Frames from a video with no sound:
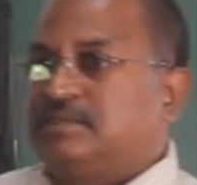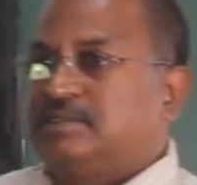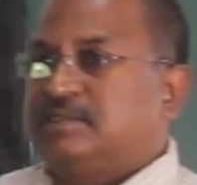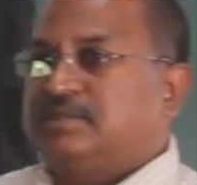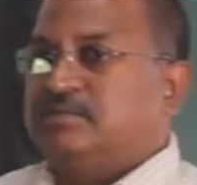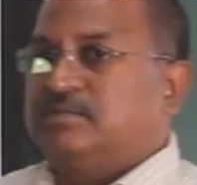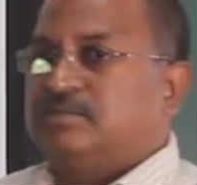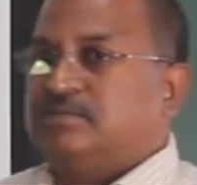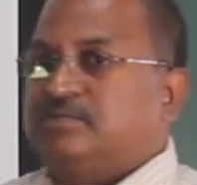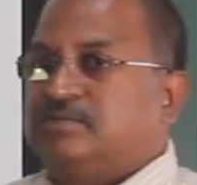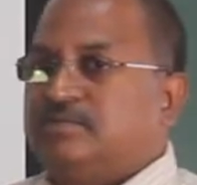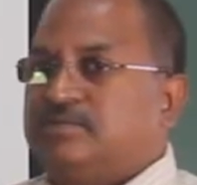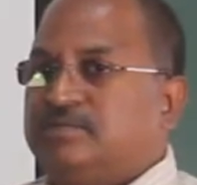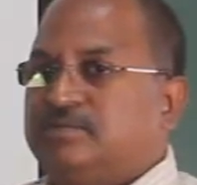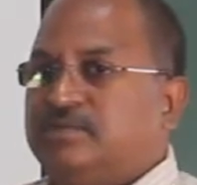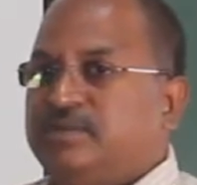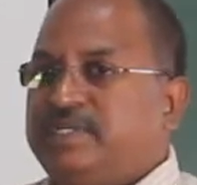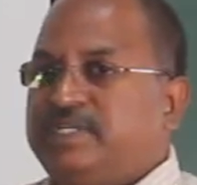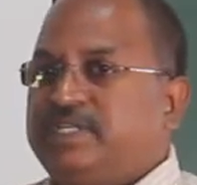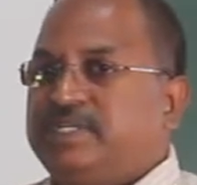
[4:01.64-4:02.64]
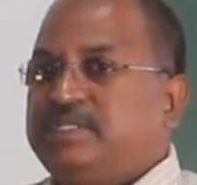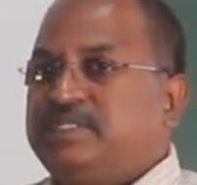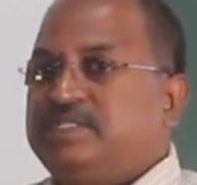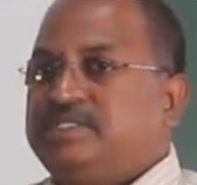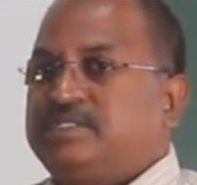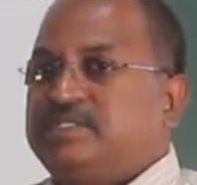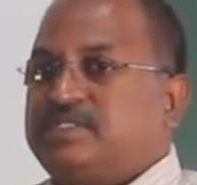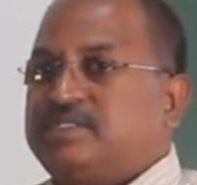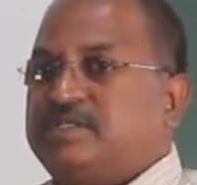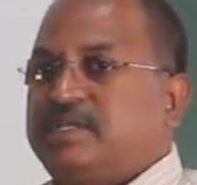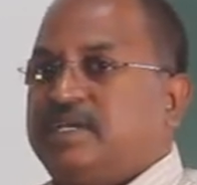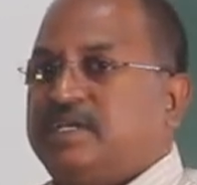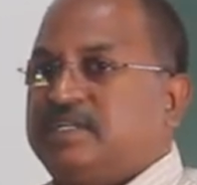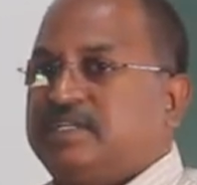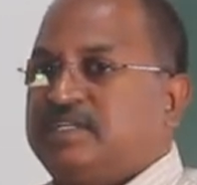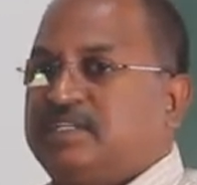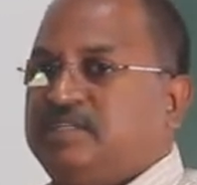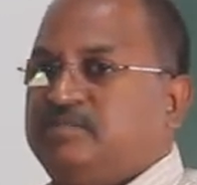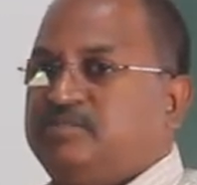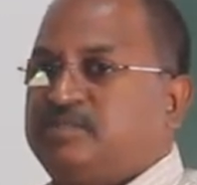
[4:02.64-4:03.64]
the voltage is
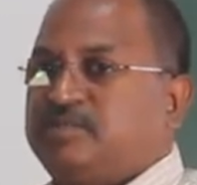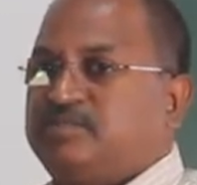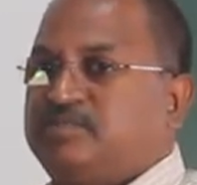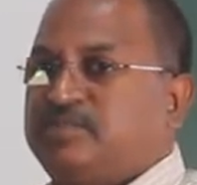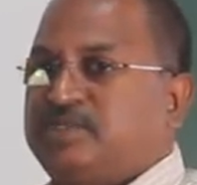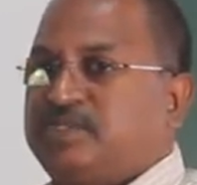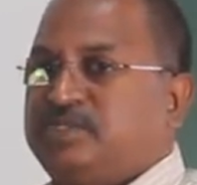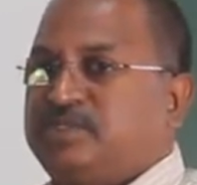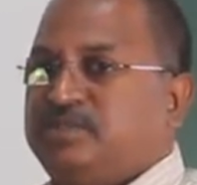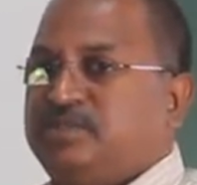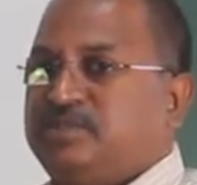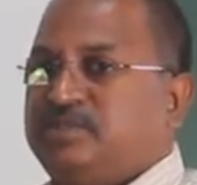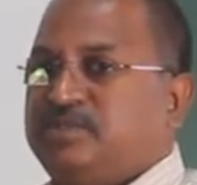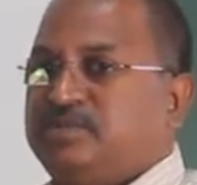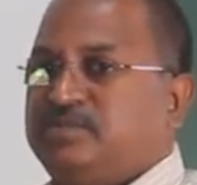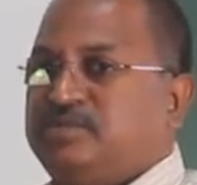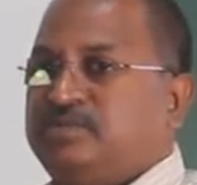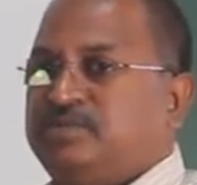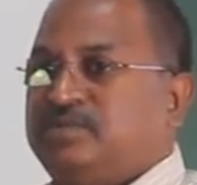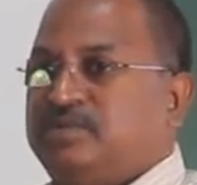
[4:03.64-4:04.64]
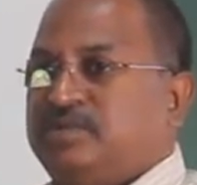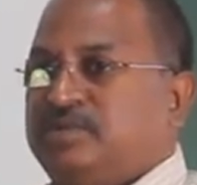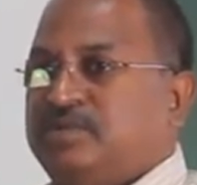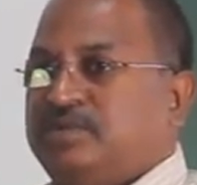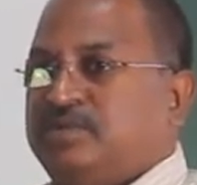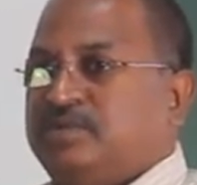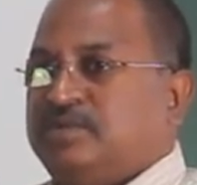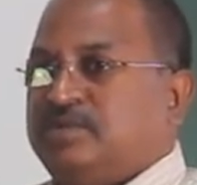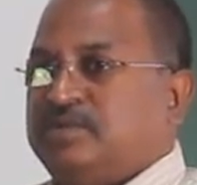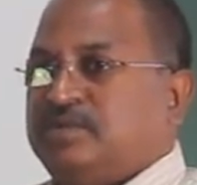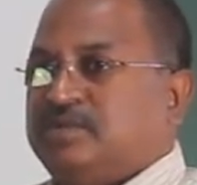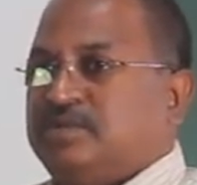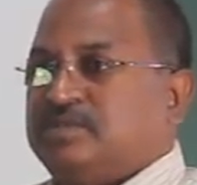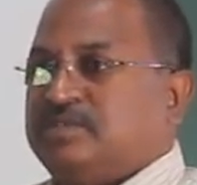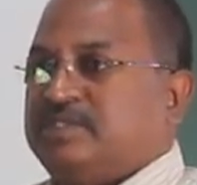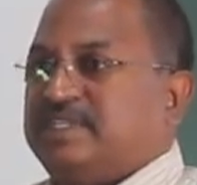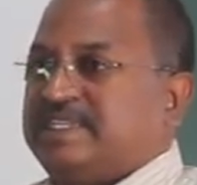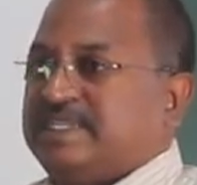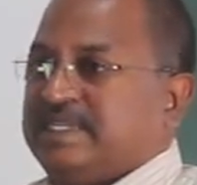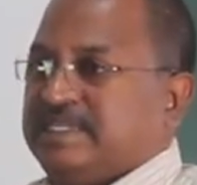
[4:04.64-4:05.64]
directly proportional to
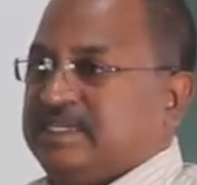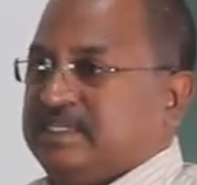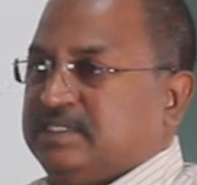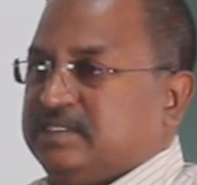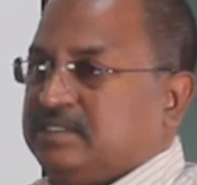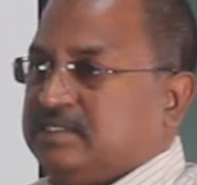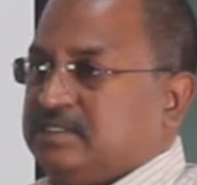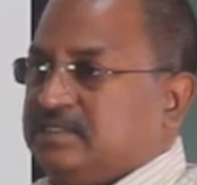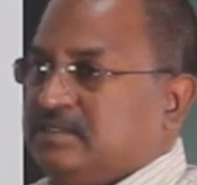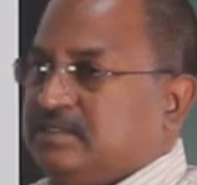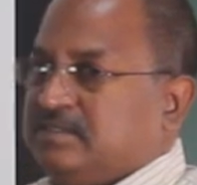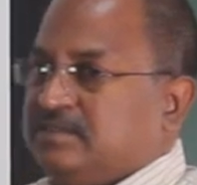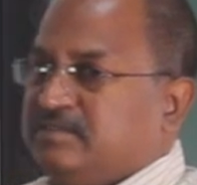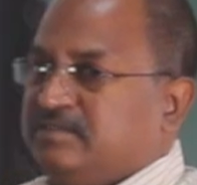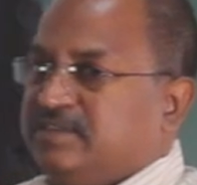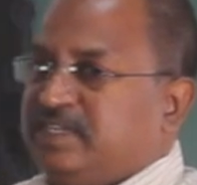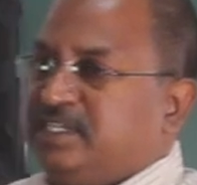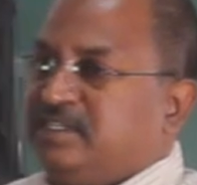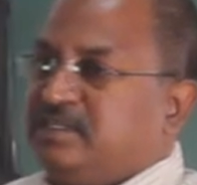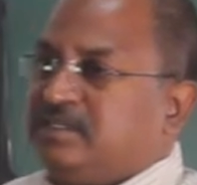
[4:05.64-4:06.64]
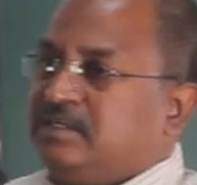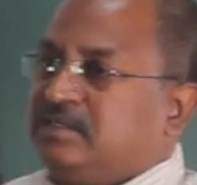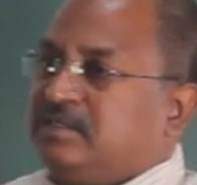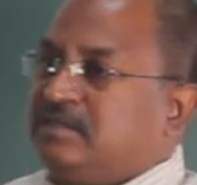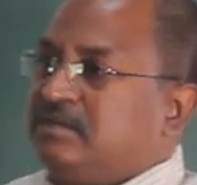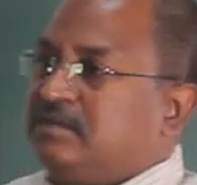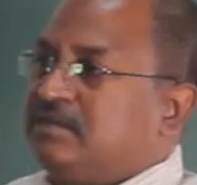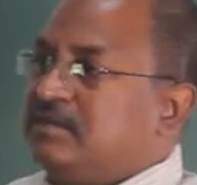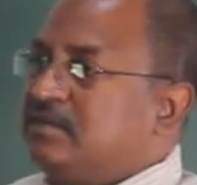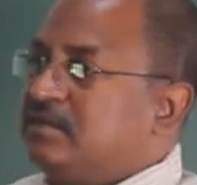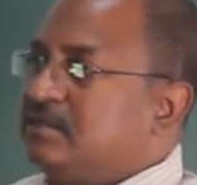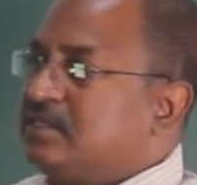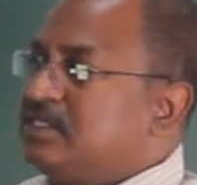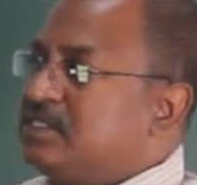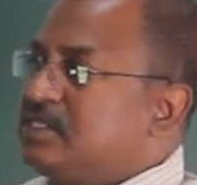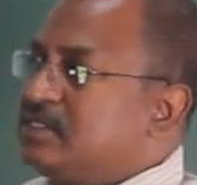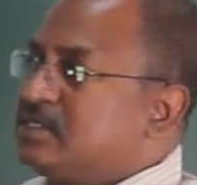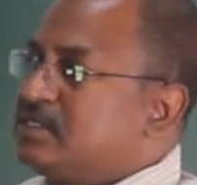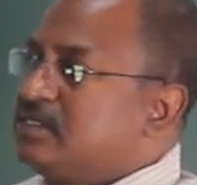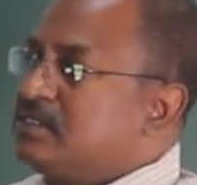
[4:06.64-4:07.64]
the current when
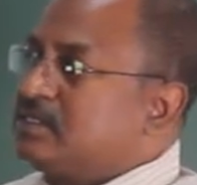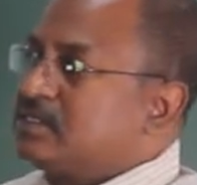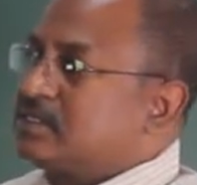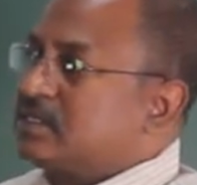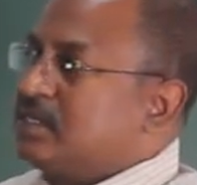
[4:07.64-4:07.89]
resistance is